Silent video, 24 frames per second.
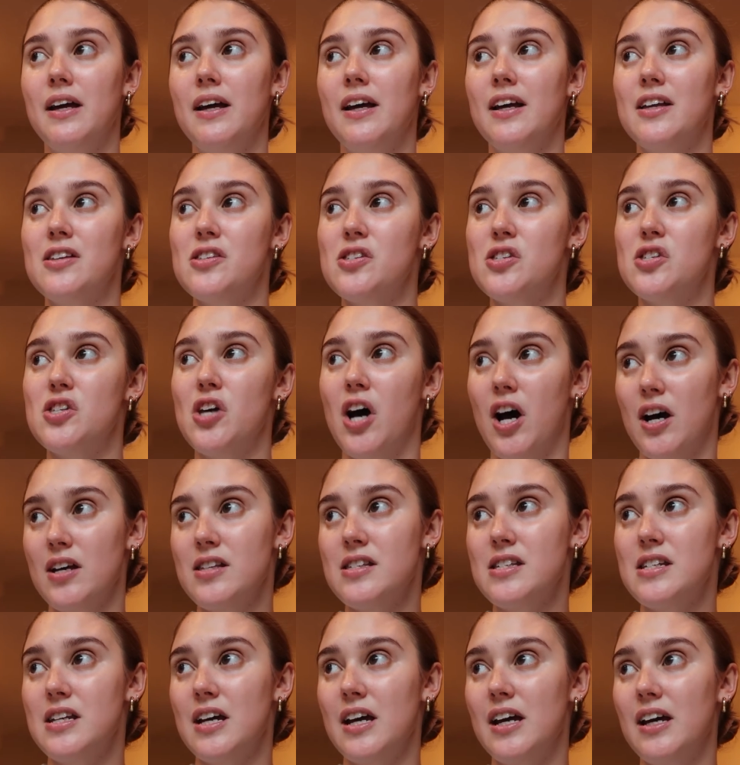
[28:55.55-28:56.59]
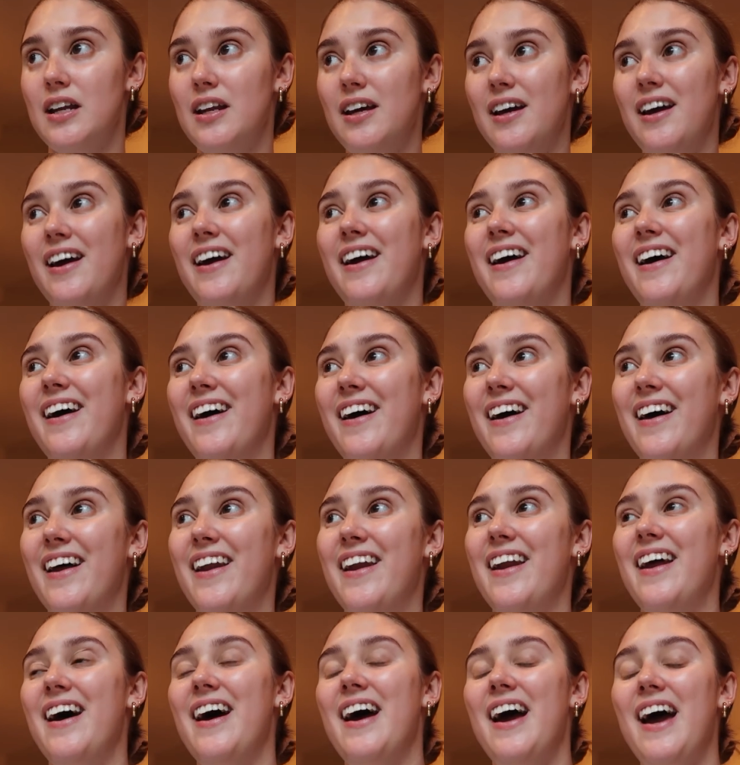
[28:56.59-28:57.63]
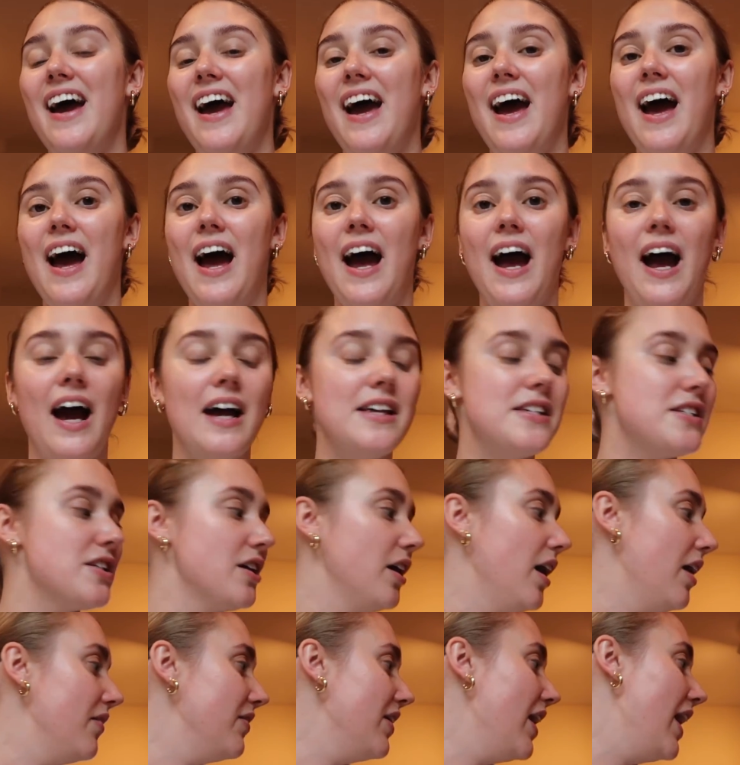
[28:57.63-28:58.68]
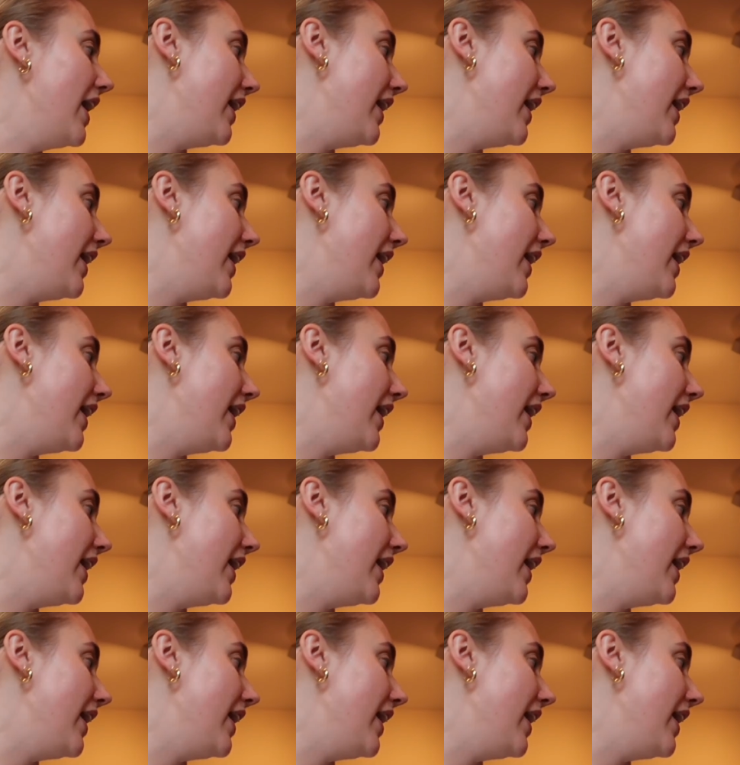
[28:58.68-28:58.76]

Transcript: exhausted and I still have a